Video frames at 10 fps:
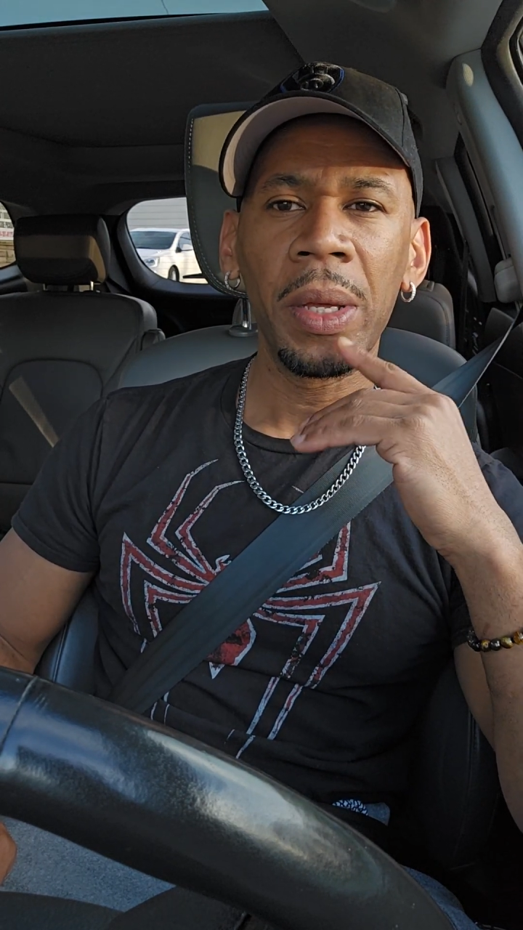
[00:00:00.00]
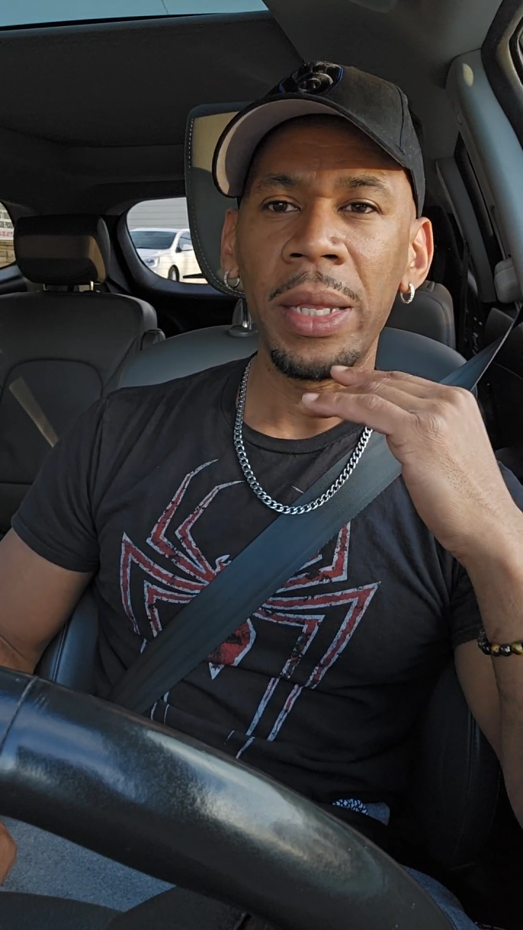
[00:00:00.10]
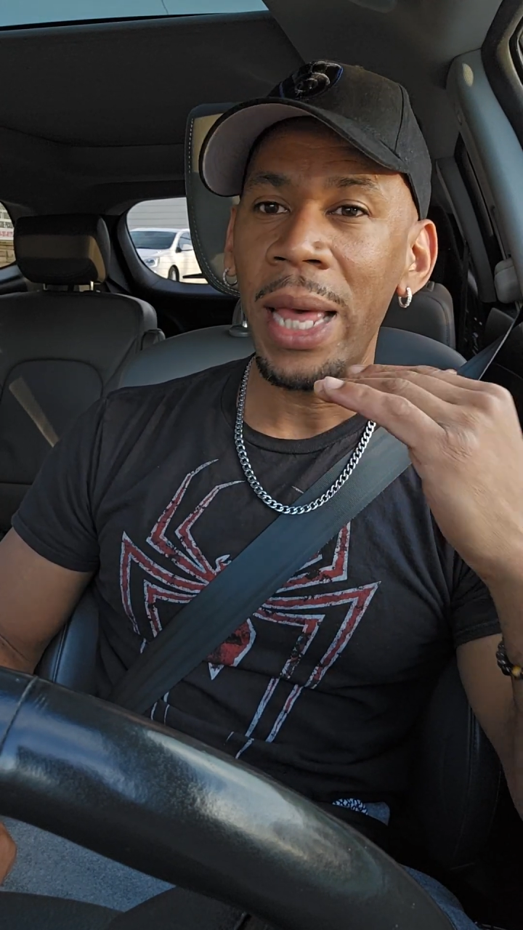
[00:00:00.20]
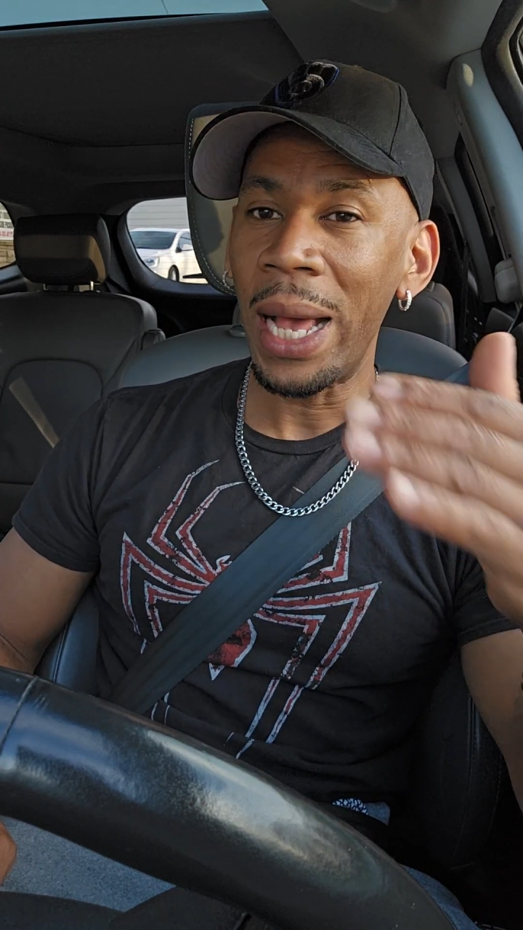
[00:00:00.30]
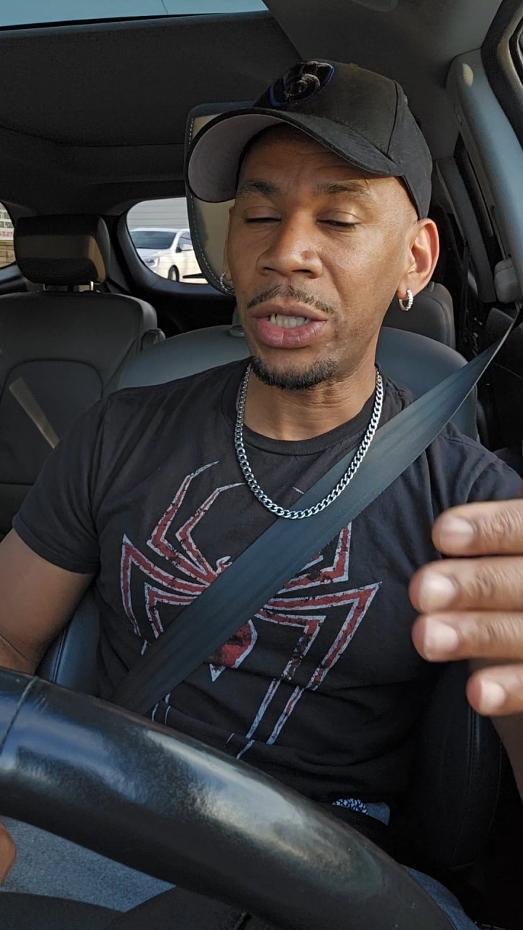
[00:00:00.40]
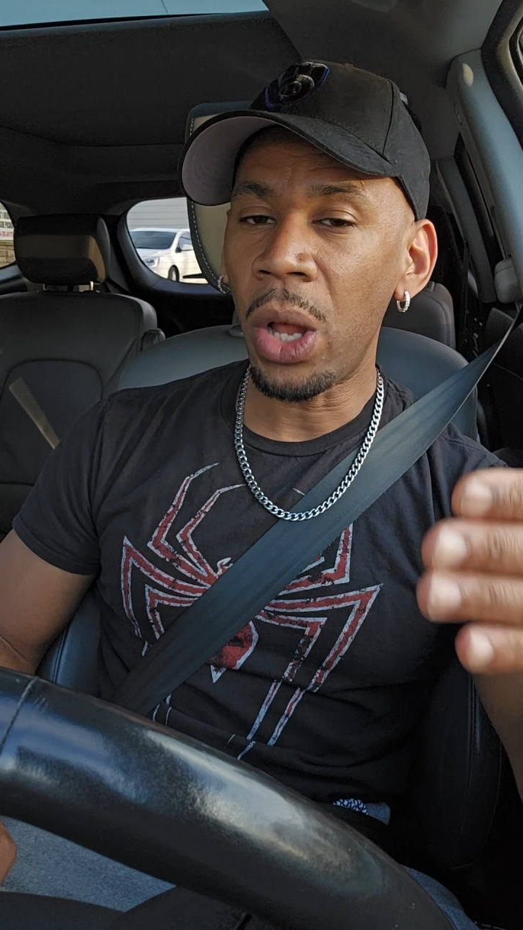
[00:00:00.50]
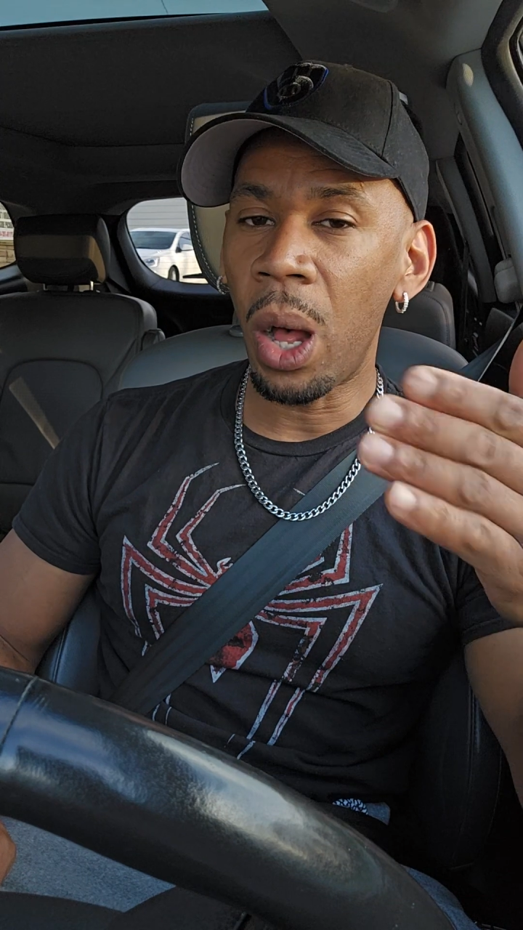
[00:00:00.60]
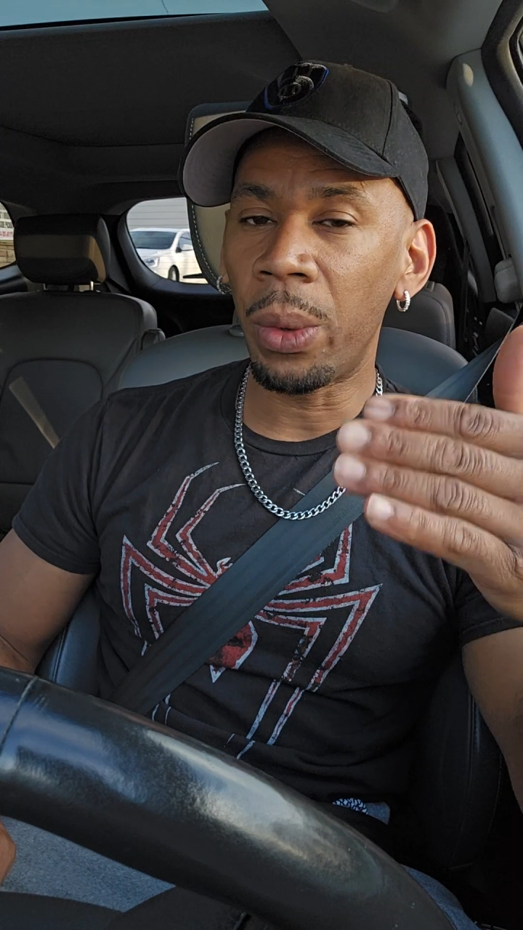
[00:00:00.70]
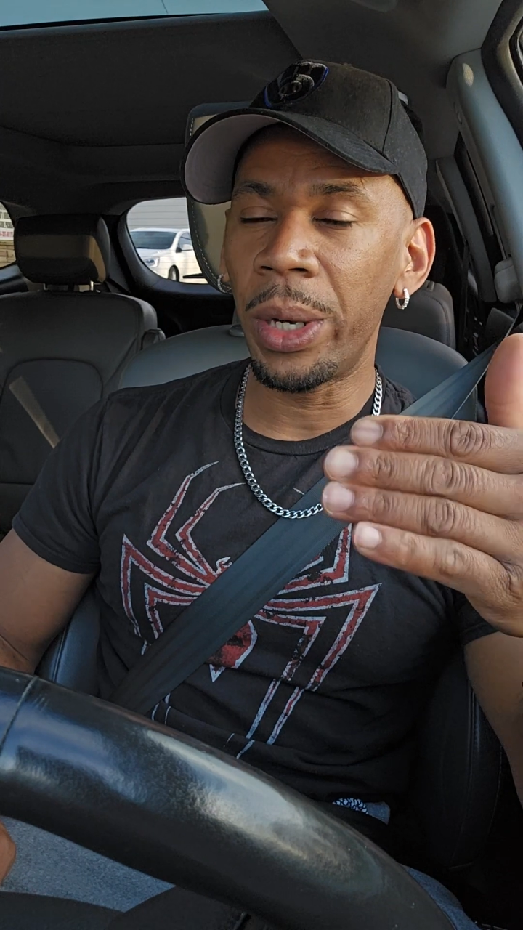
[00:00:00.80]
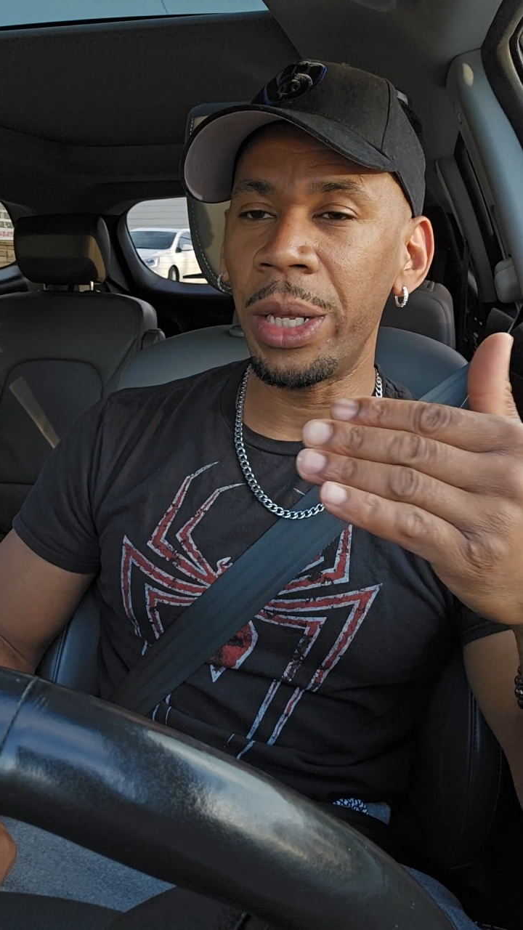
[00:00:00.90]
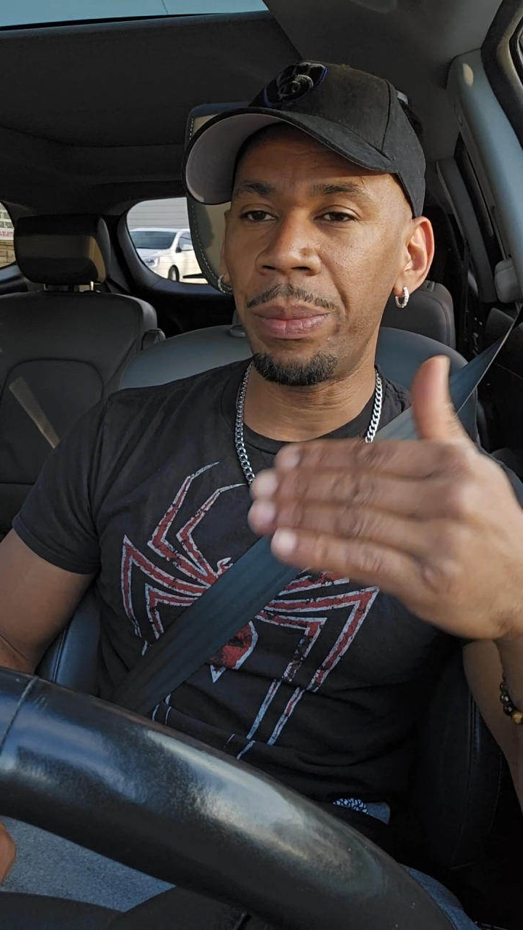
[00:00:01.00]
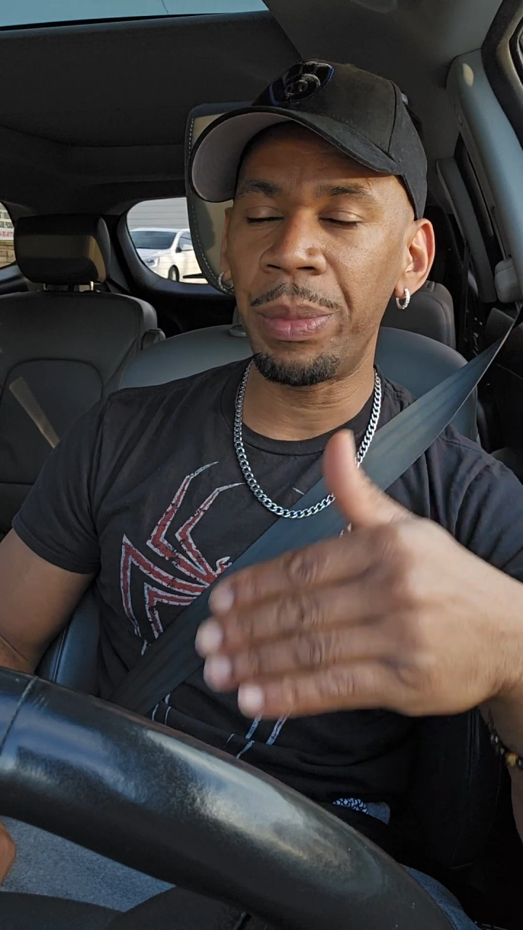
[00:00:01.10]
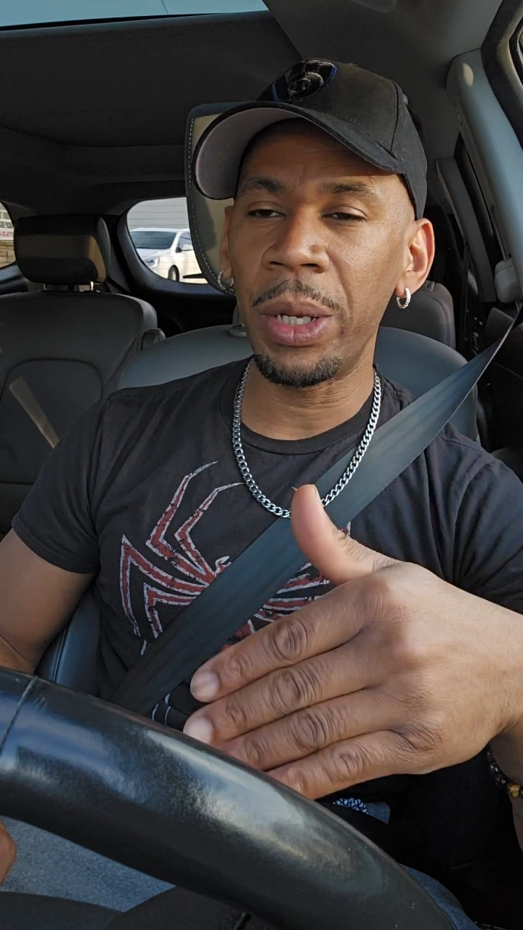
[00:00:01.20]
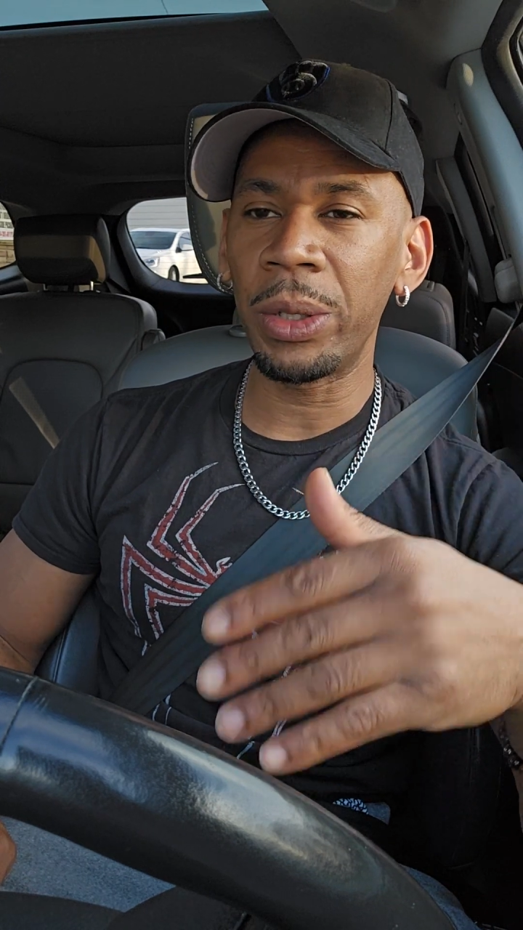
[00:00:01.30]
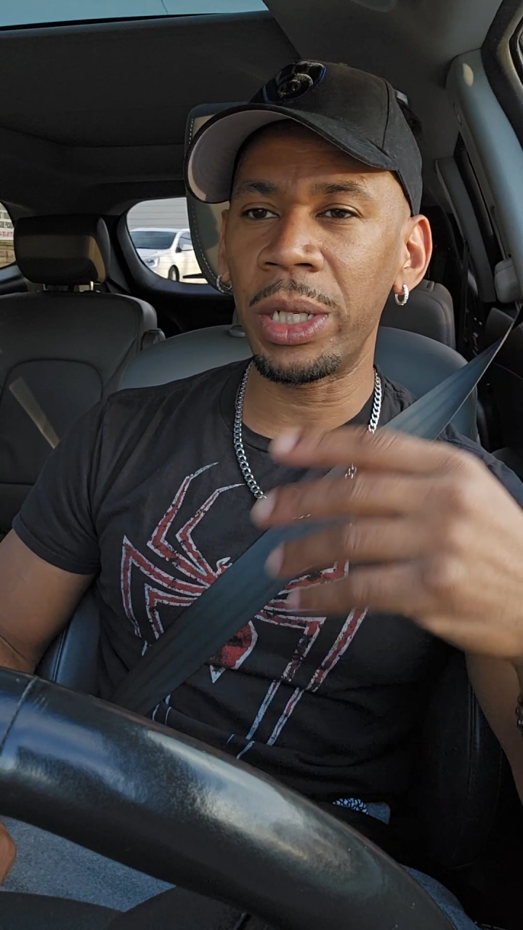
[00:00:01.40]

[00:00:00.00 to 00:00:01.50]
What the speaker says: that's already built